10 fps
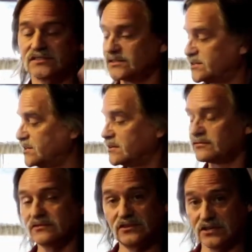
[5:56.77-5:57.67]
and see if
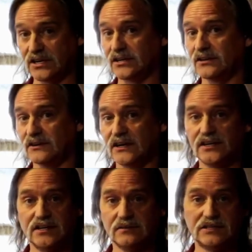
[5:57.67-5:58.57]
you're getting it right.
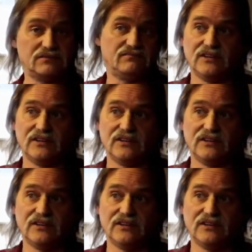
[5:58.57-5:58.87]
I mean,